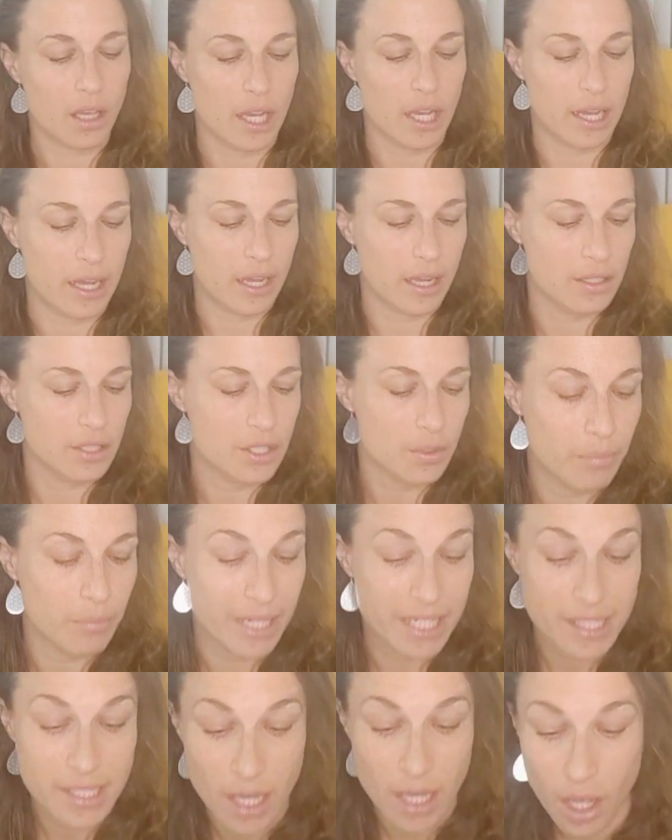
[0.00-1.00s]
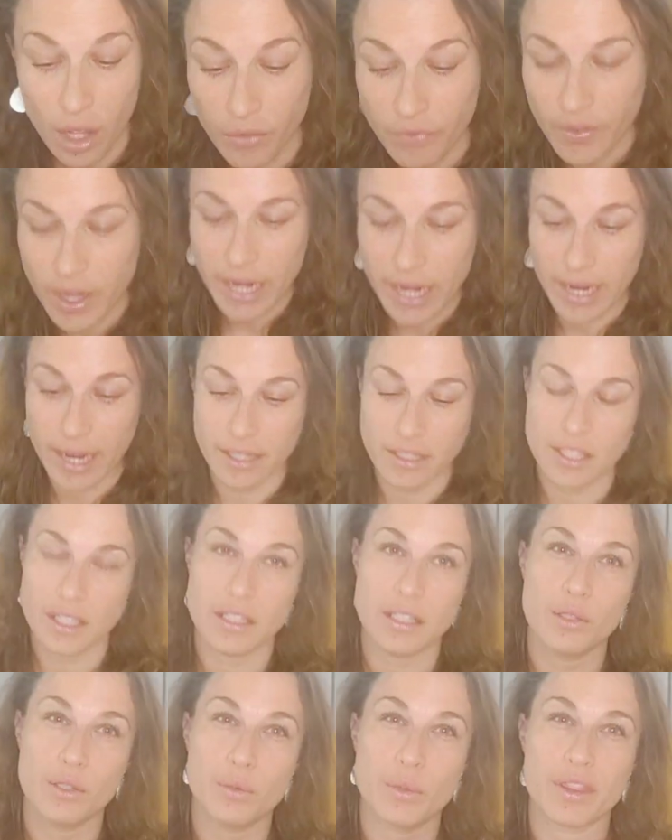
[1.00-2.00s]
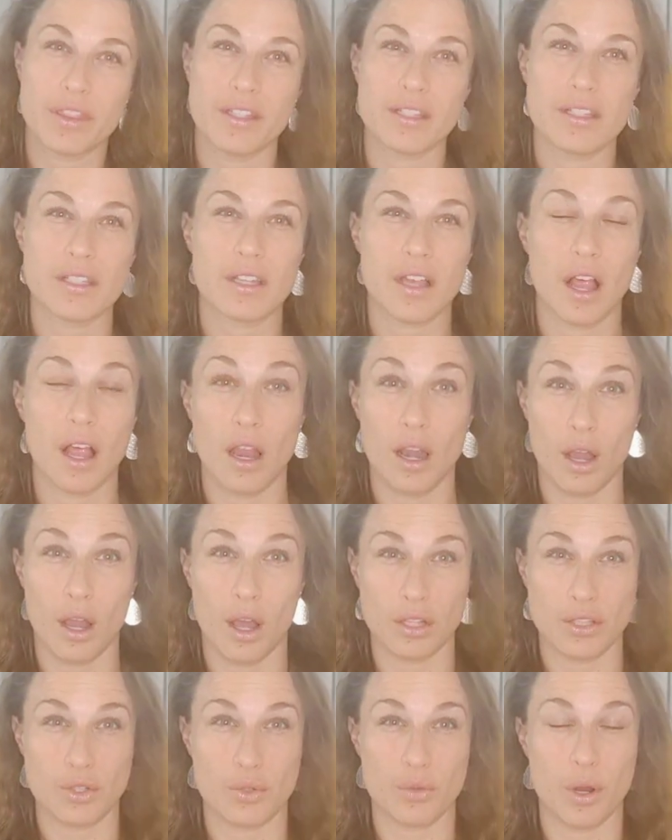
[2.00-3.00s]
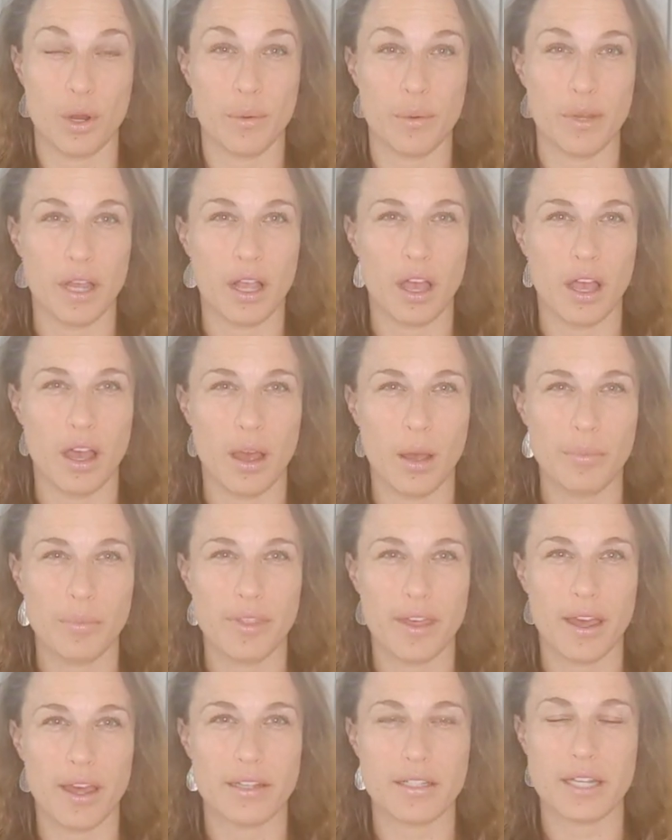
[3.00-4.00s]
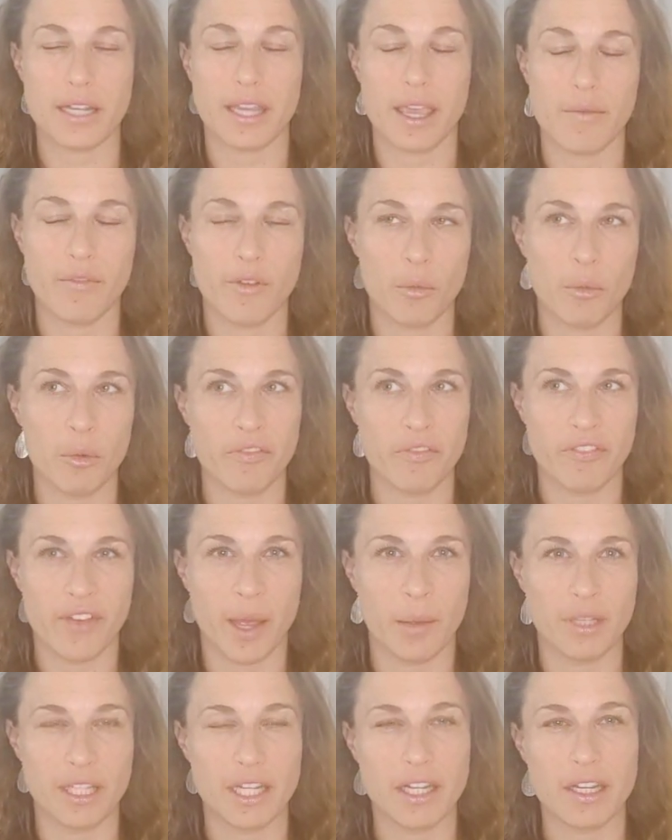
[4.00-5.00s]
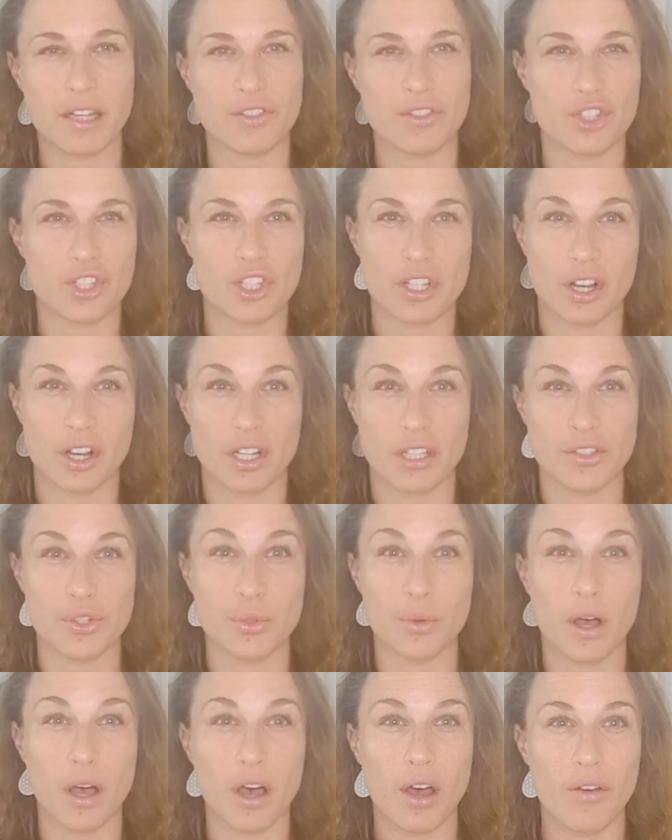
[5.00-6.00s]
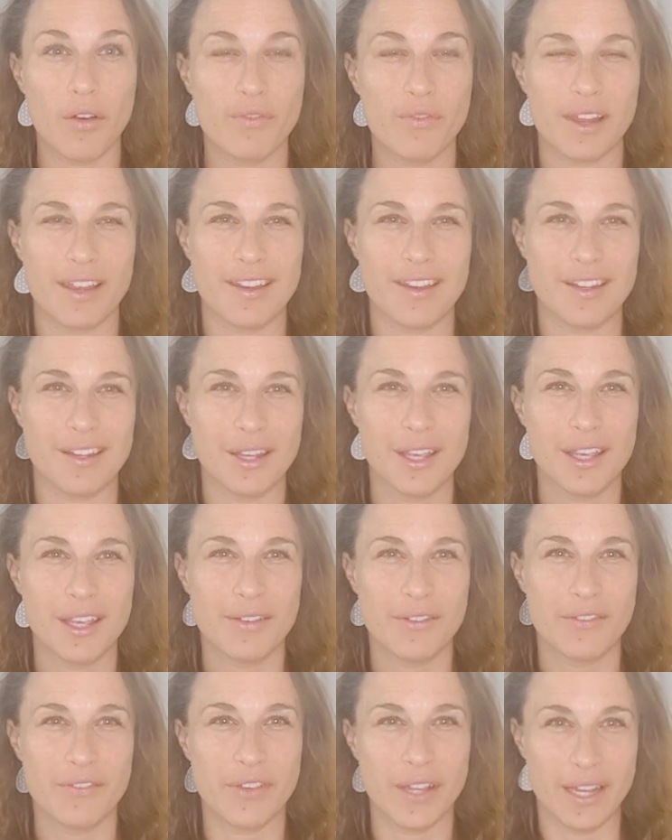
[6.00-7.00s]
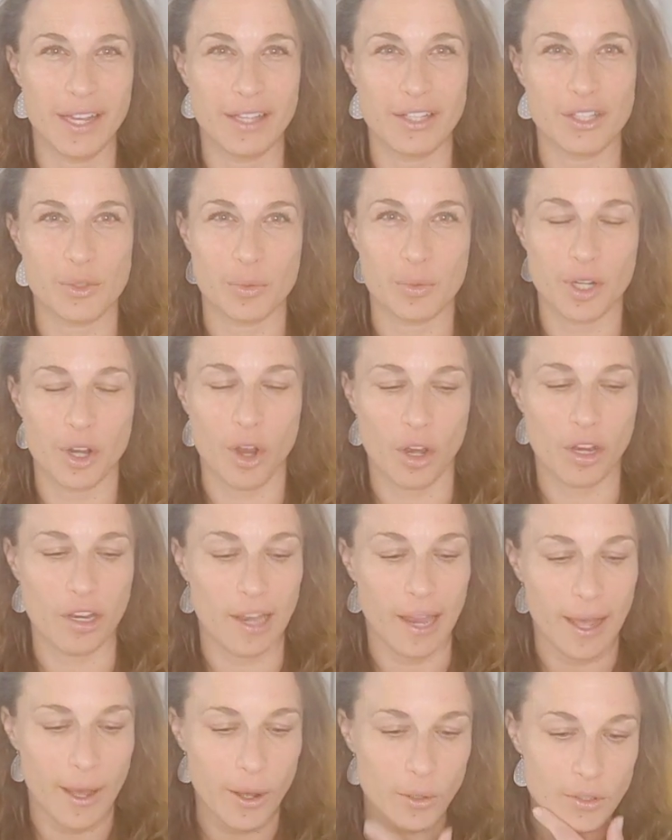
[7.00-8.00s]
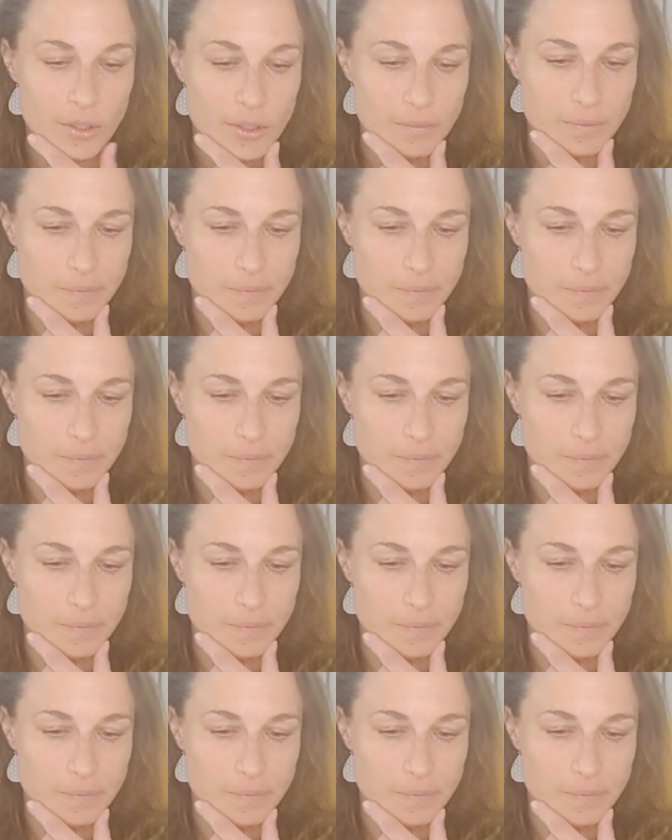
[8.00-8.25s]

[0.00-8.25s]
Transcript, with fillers: And myself, I had to deal with this a lot growing up that I came from a family that just cut you off. Like feelings were not allowed.